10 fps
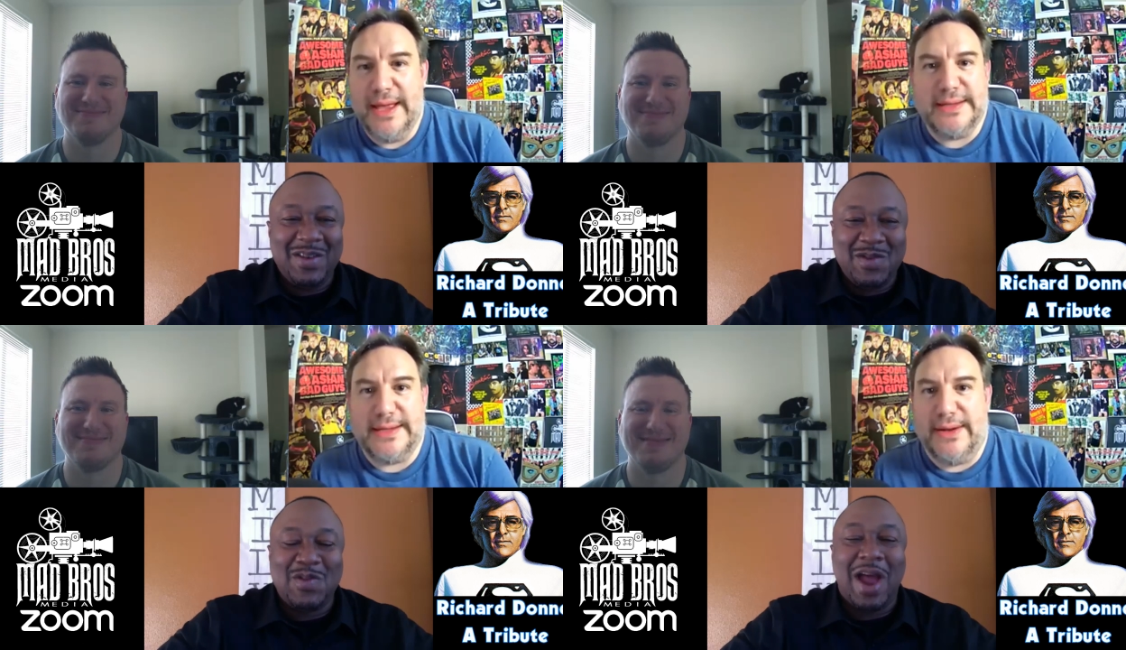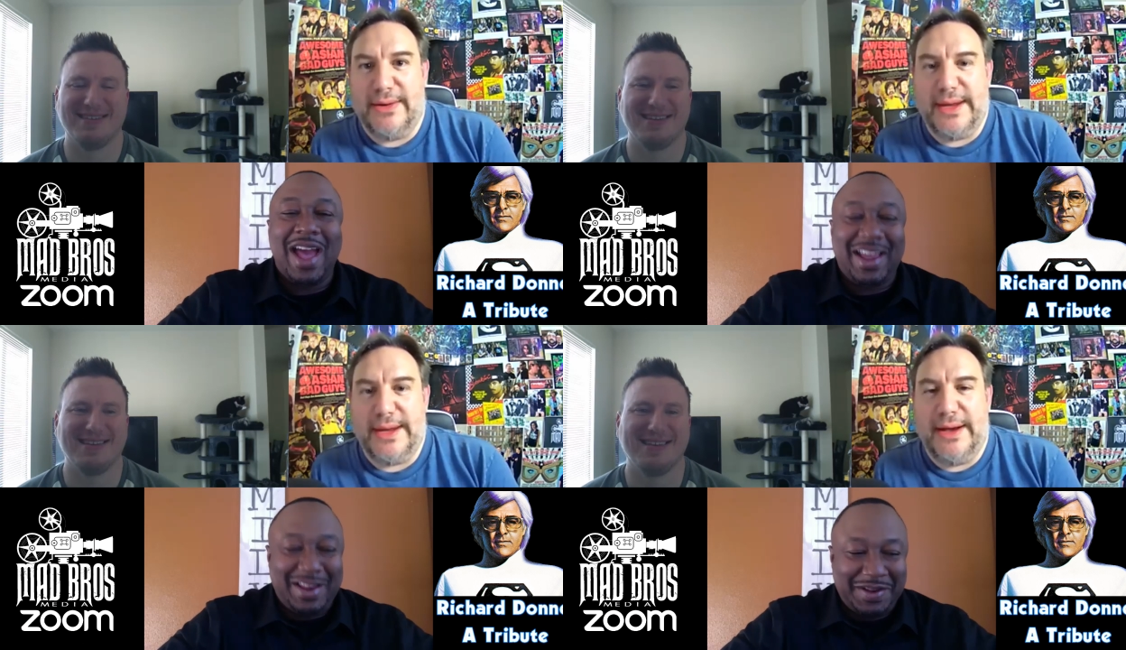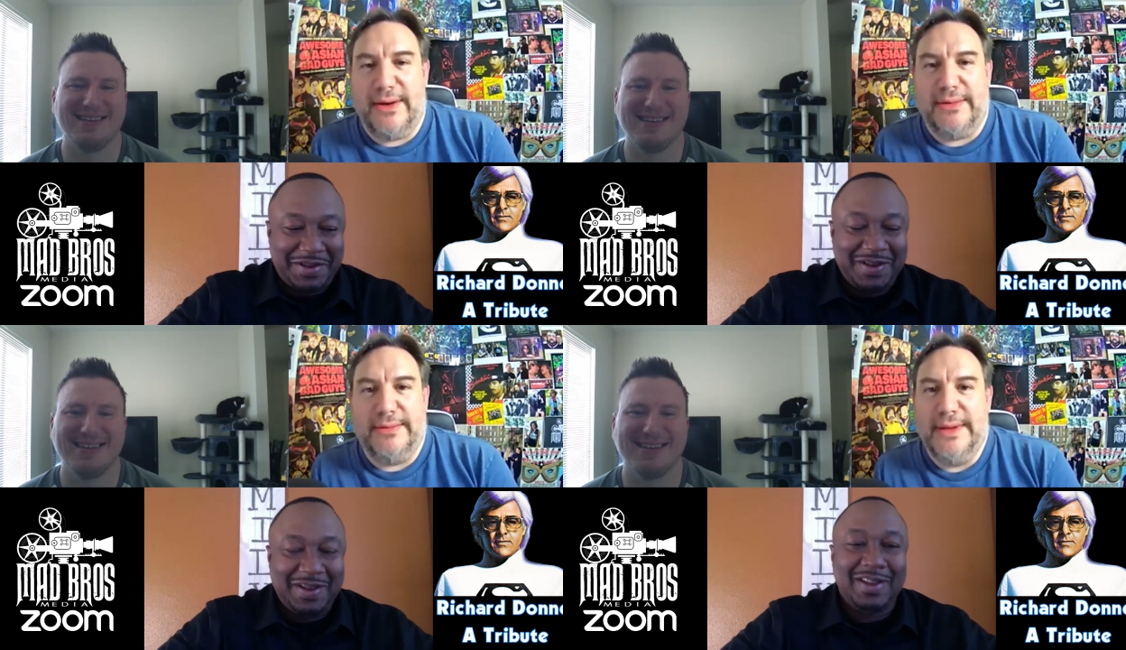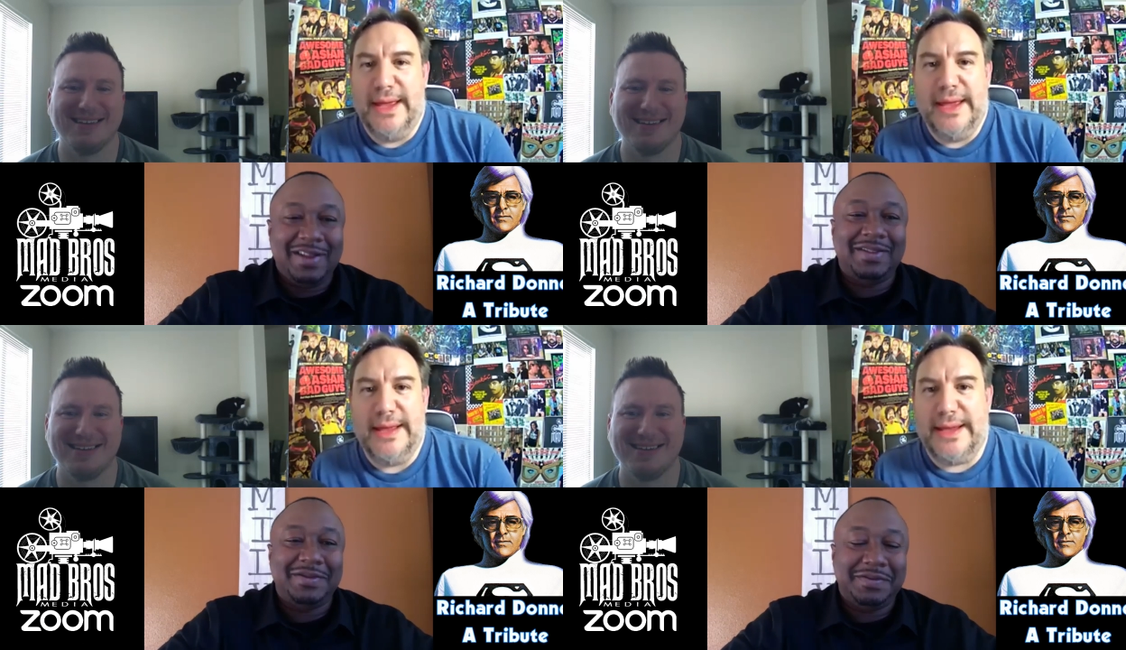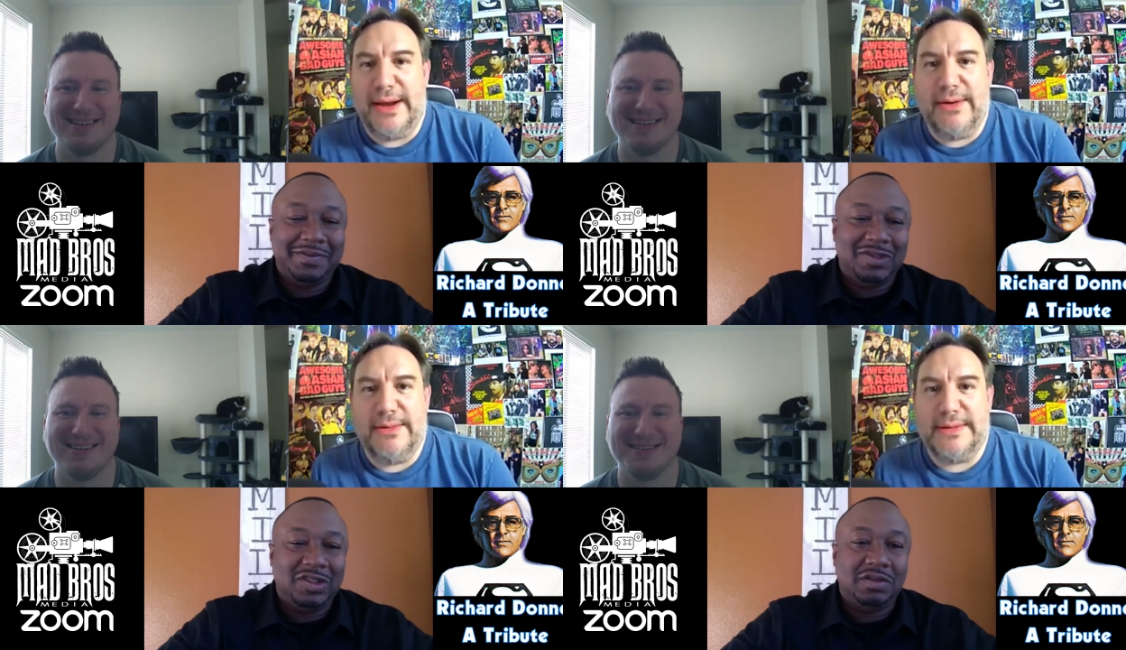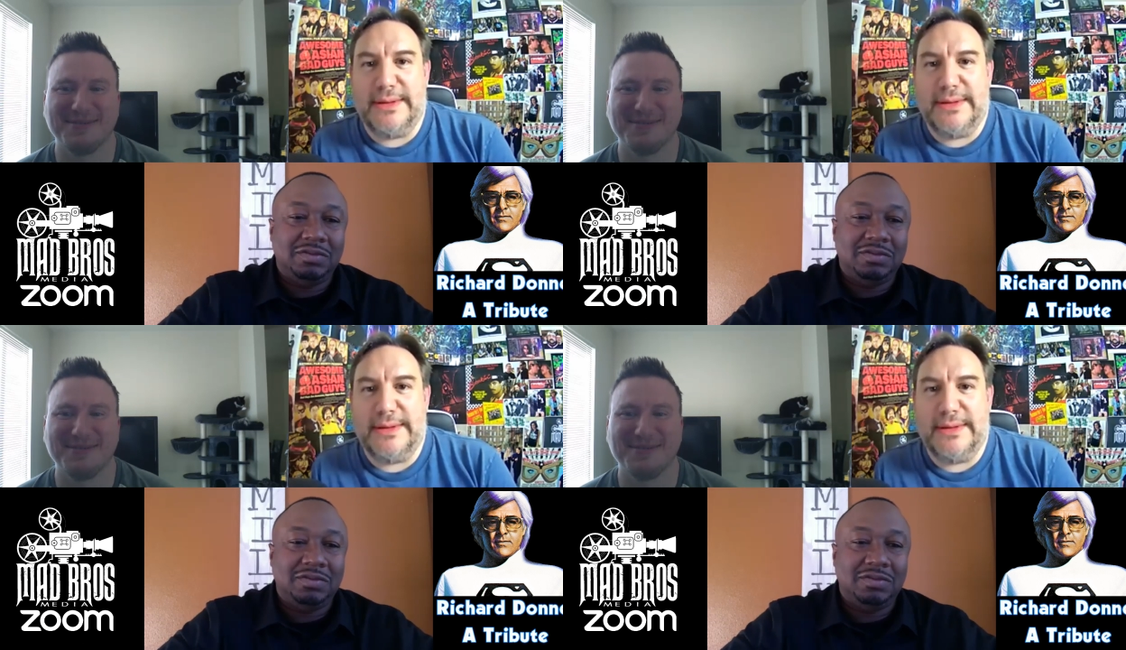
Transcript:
Speaker 1: So, right. you know, they're